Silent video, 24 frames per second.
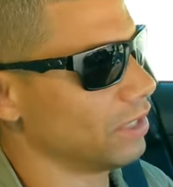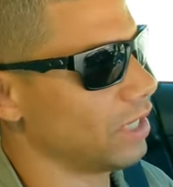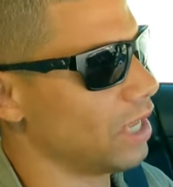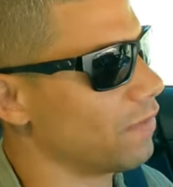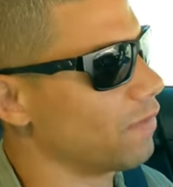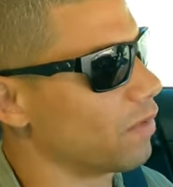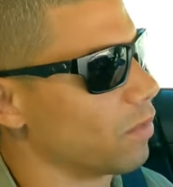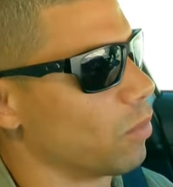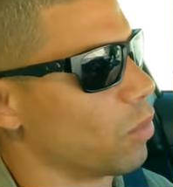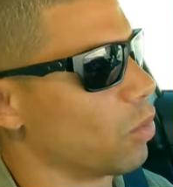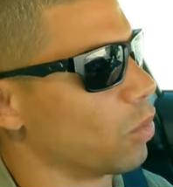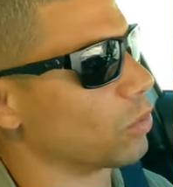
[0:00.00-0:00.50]

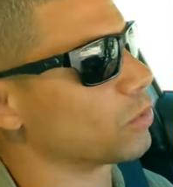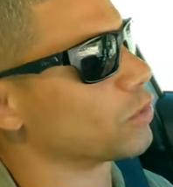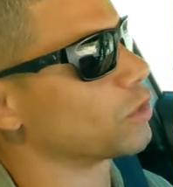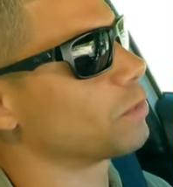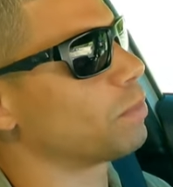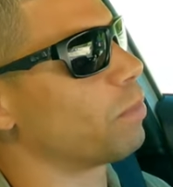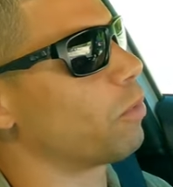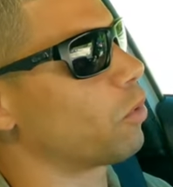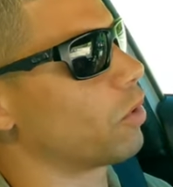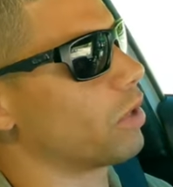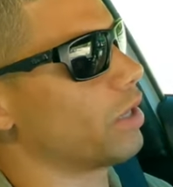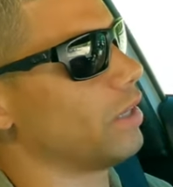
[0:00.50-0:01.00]
even more
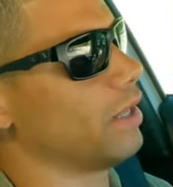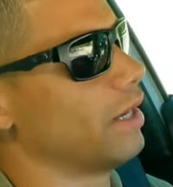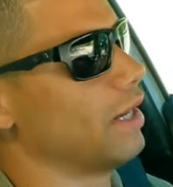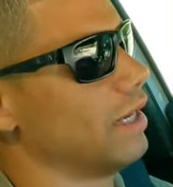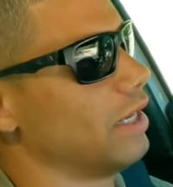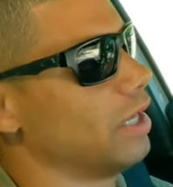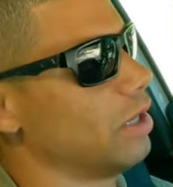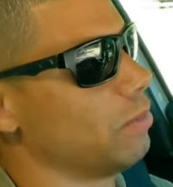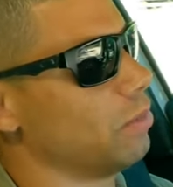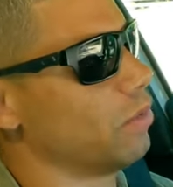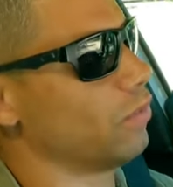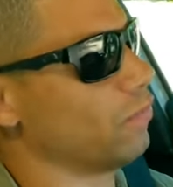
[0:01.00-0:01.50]
sporty than
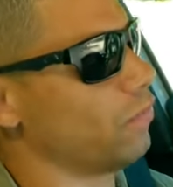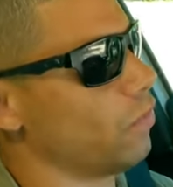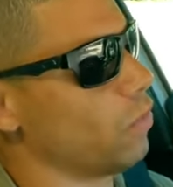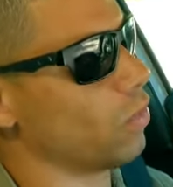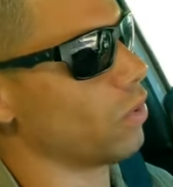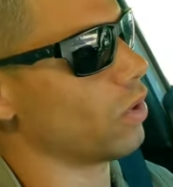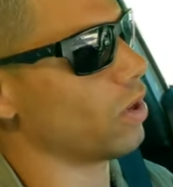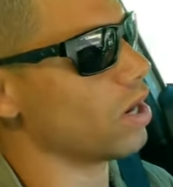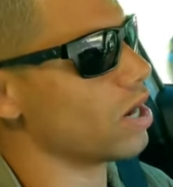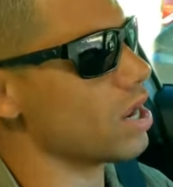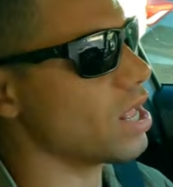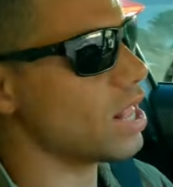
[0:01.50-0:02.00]
it did
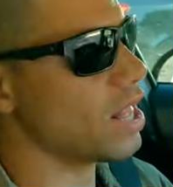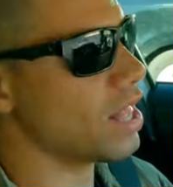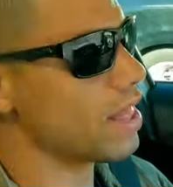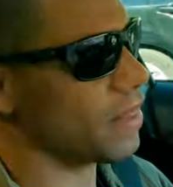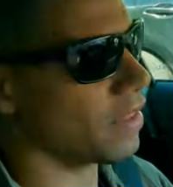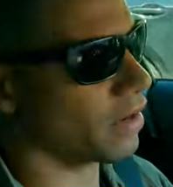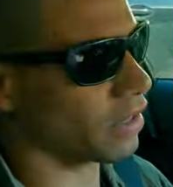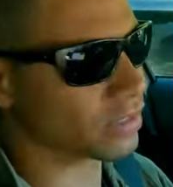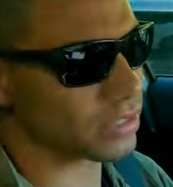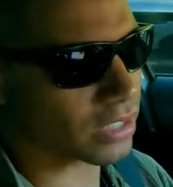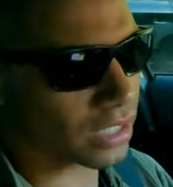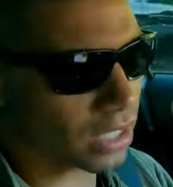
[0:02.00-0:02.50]
before.
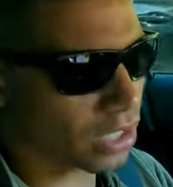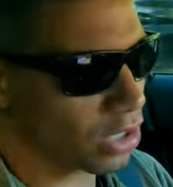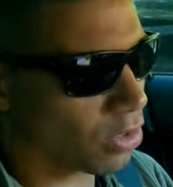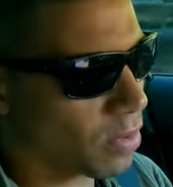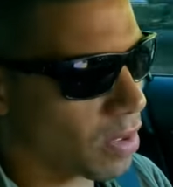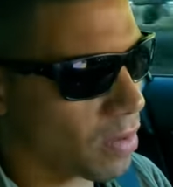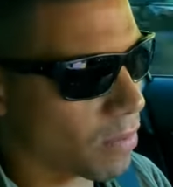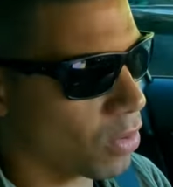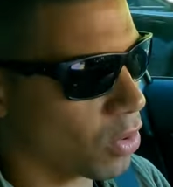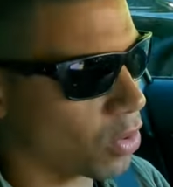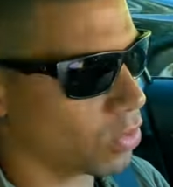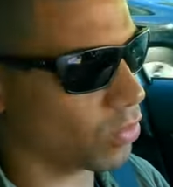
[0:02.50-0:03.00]
There was a little
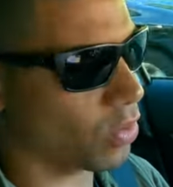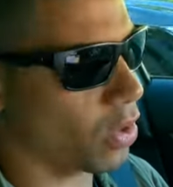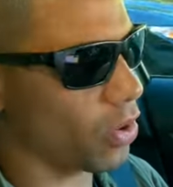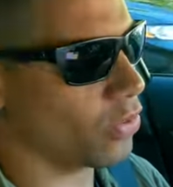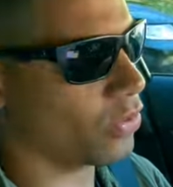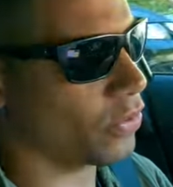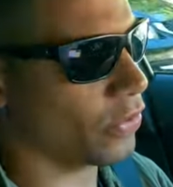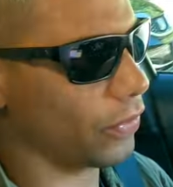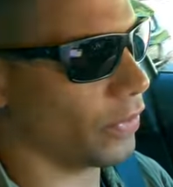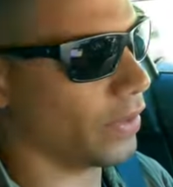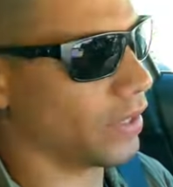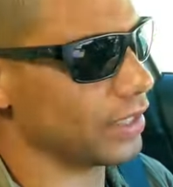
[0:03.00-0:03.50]
bit more
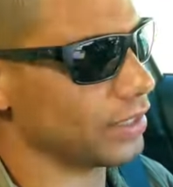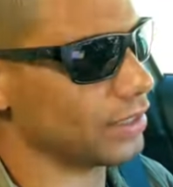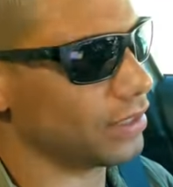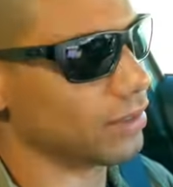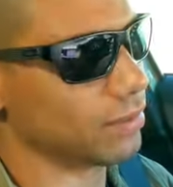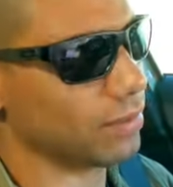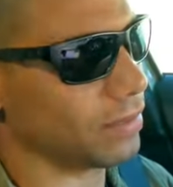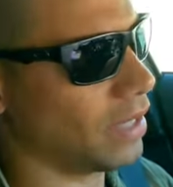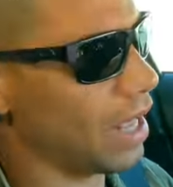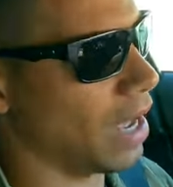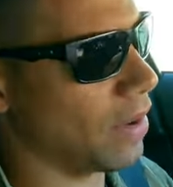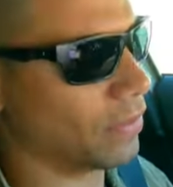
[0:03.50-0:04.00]
road
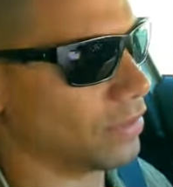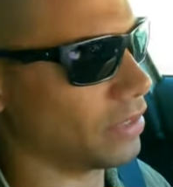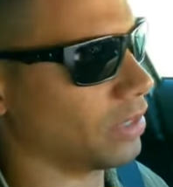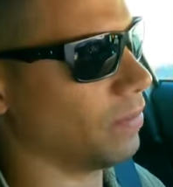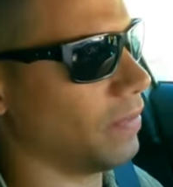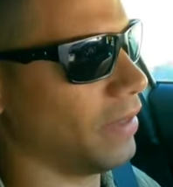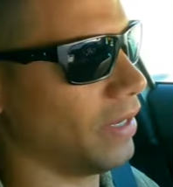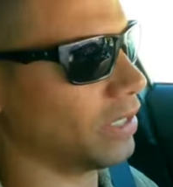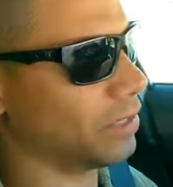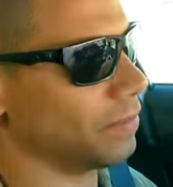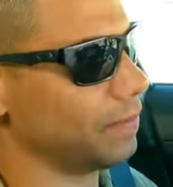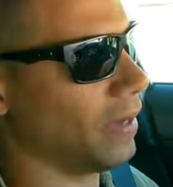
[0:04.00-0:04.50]
noise, but that was
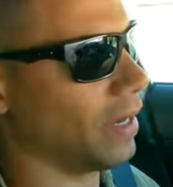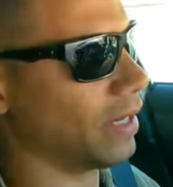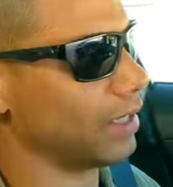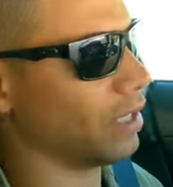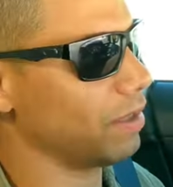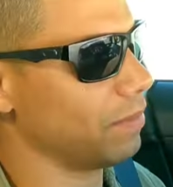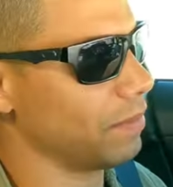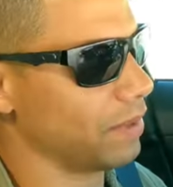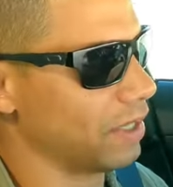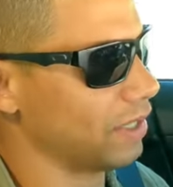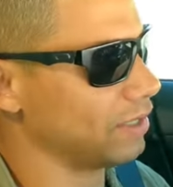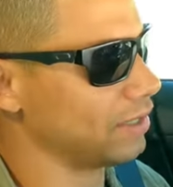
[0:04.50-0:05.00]
to be
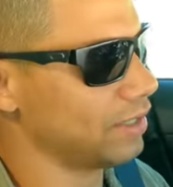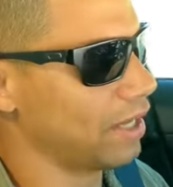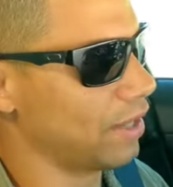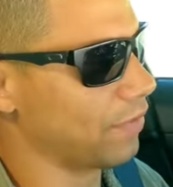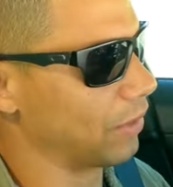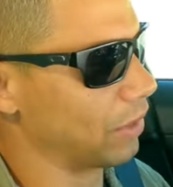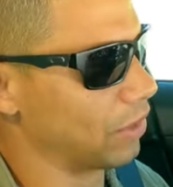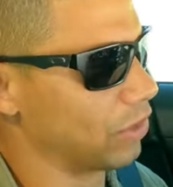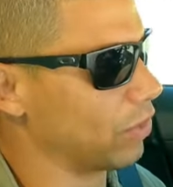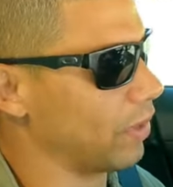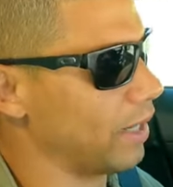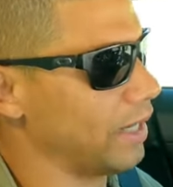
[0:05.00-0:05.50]
expected, but it's
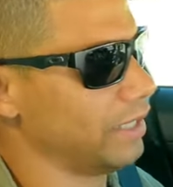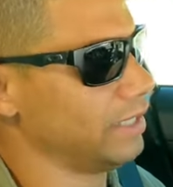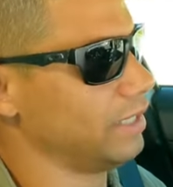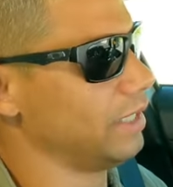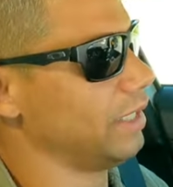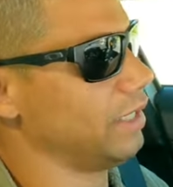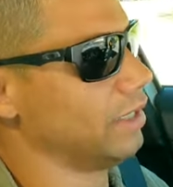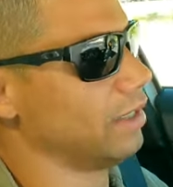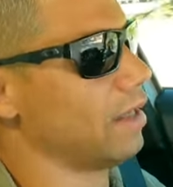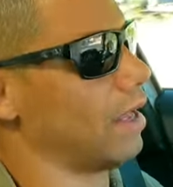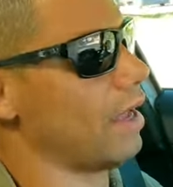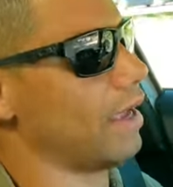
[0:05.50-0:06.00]
nothing
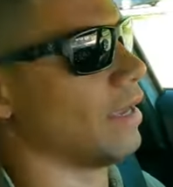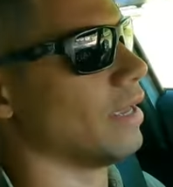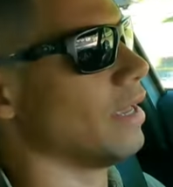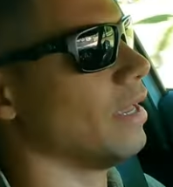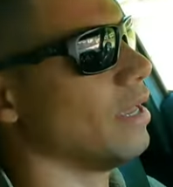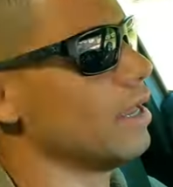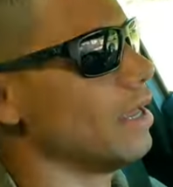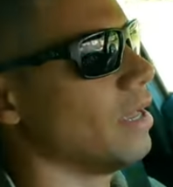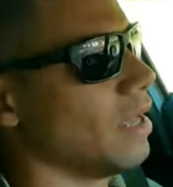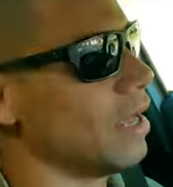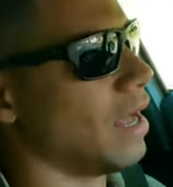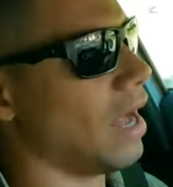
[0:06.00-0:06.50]
crazy. Like,
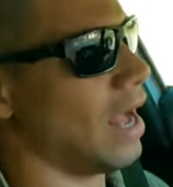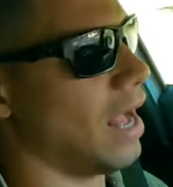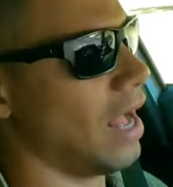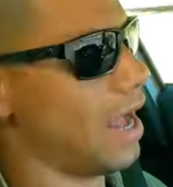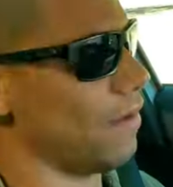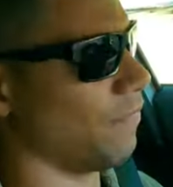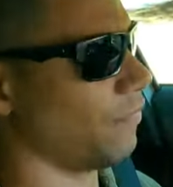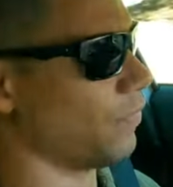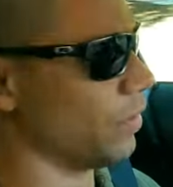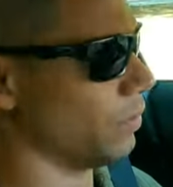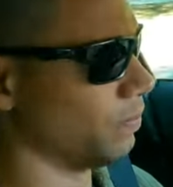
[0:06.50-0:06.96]
I have